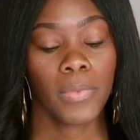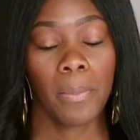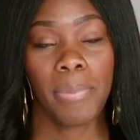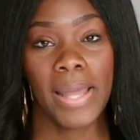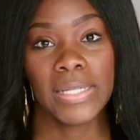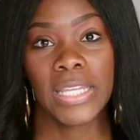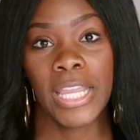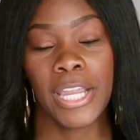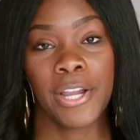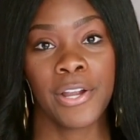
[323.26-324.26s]
body
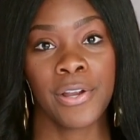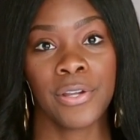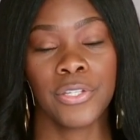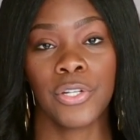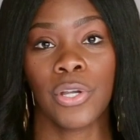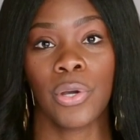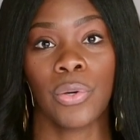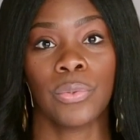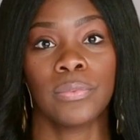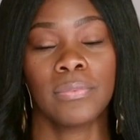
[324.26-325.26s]
care, you
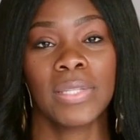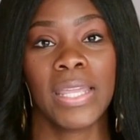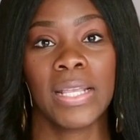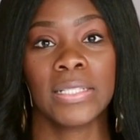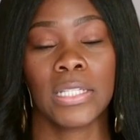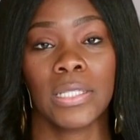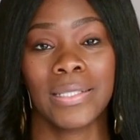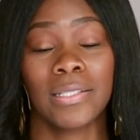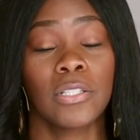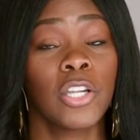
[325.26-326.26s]
know, things,
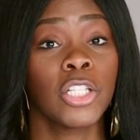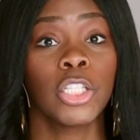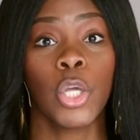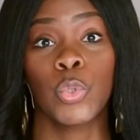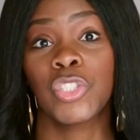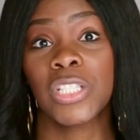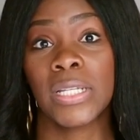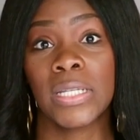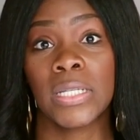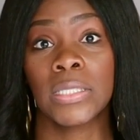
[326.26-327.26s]
good
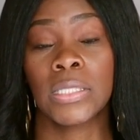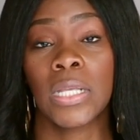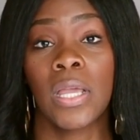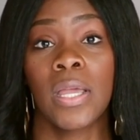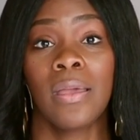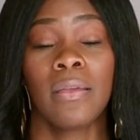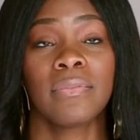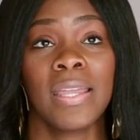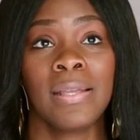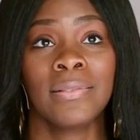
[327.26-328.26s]
lotions,
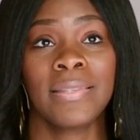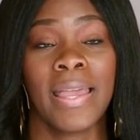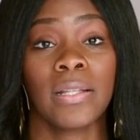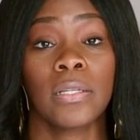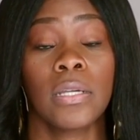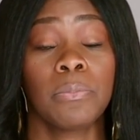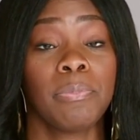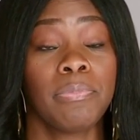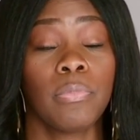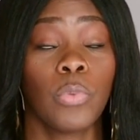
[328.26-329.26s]
things that good,
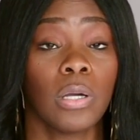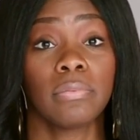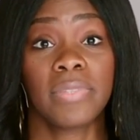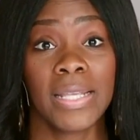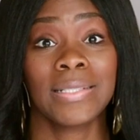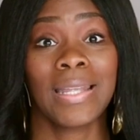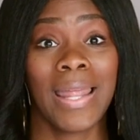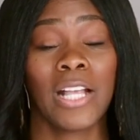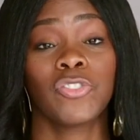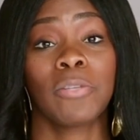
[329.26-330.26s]
well, things that
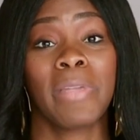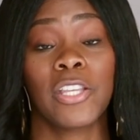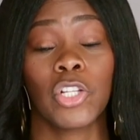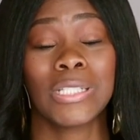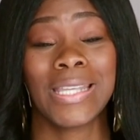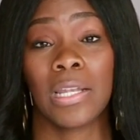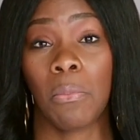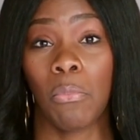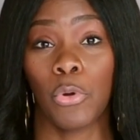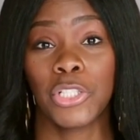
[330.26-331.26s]
actually make your skin
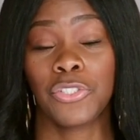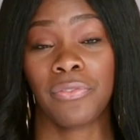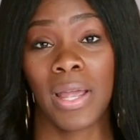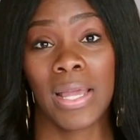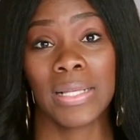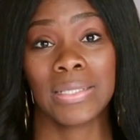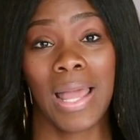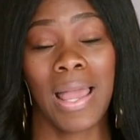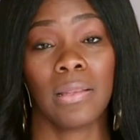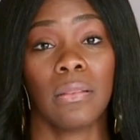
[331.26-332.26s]
moisturize.
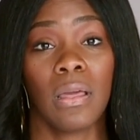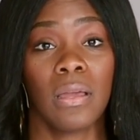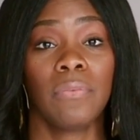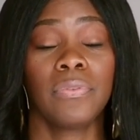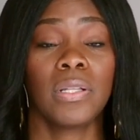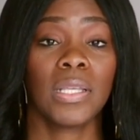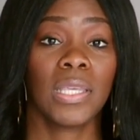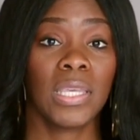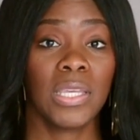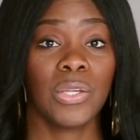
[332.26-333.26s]
I love the
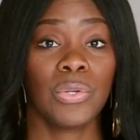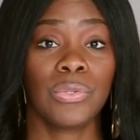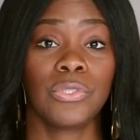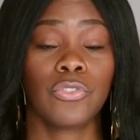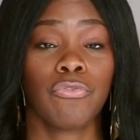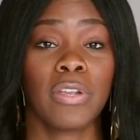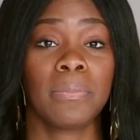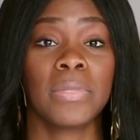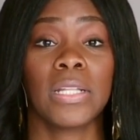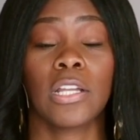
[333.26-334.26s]
Kiehl's
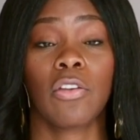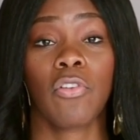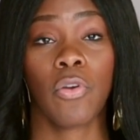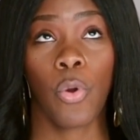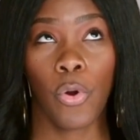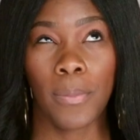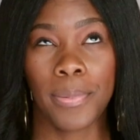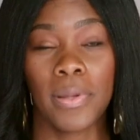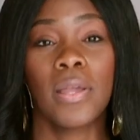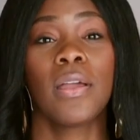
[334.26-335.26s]
Creme de la Corp
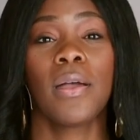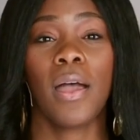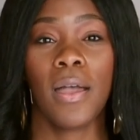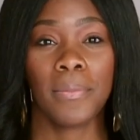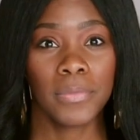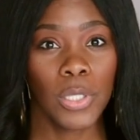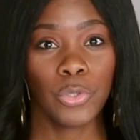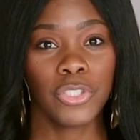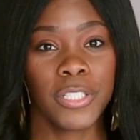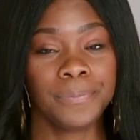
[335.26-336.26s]
um,
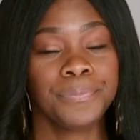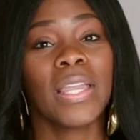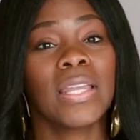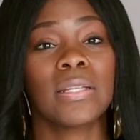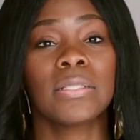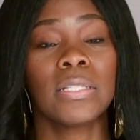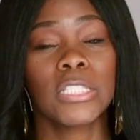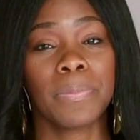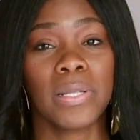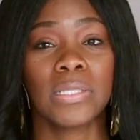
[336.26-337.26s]
lotion. It is
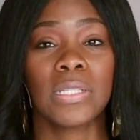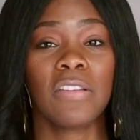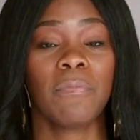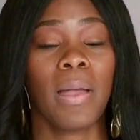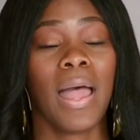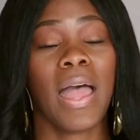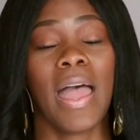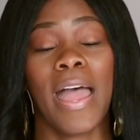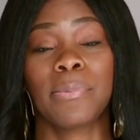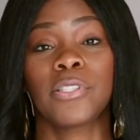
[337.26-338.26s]
expensive, but I
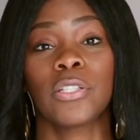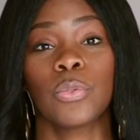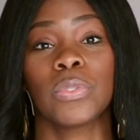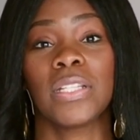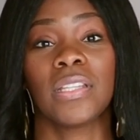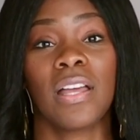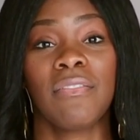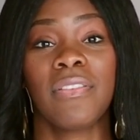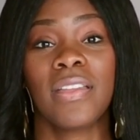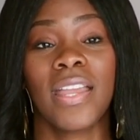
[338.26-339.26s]
absolutely
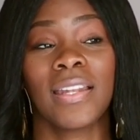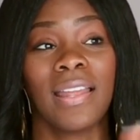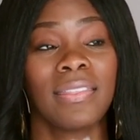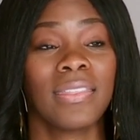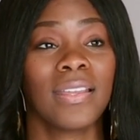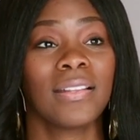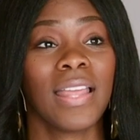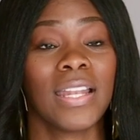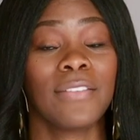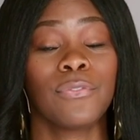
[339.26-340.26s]
love it. And I think
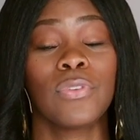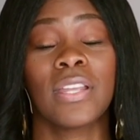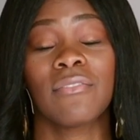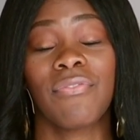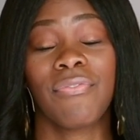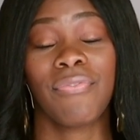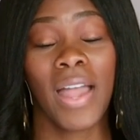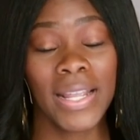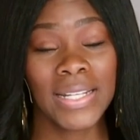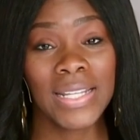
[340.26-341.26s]
that if you can
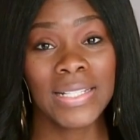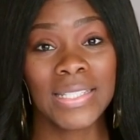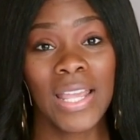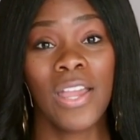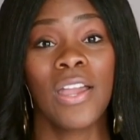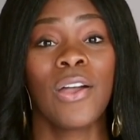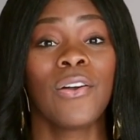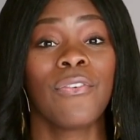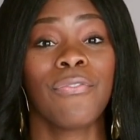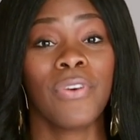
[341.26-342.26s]
find it
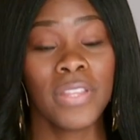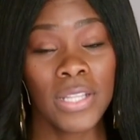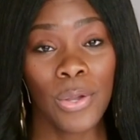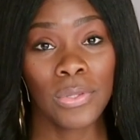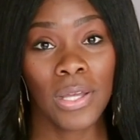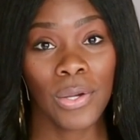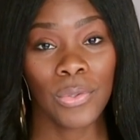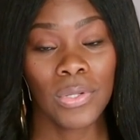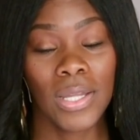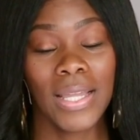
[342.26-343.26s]
for the low
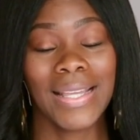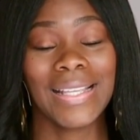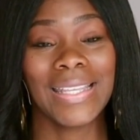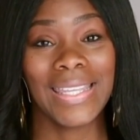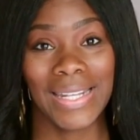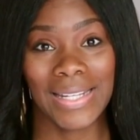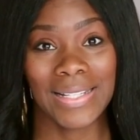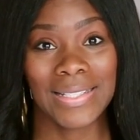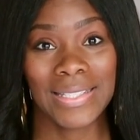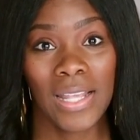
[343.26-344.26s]
low, get
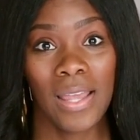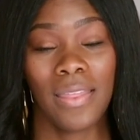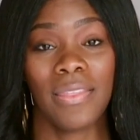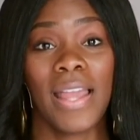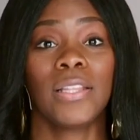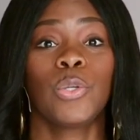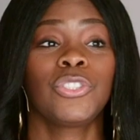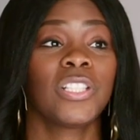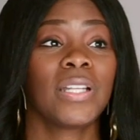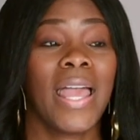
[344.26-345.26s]
it. That
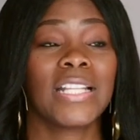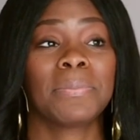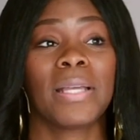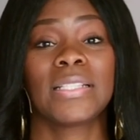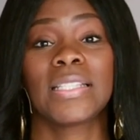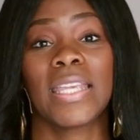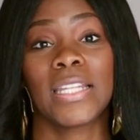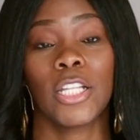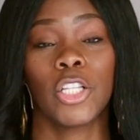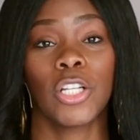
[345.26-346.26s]
lotion has my
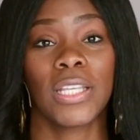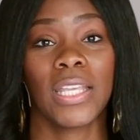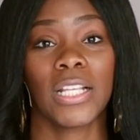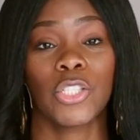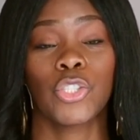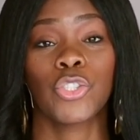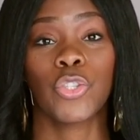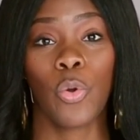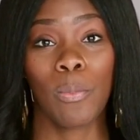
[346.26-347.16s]
skin looking so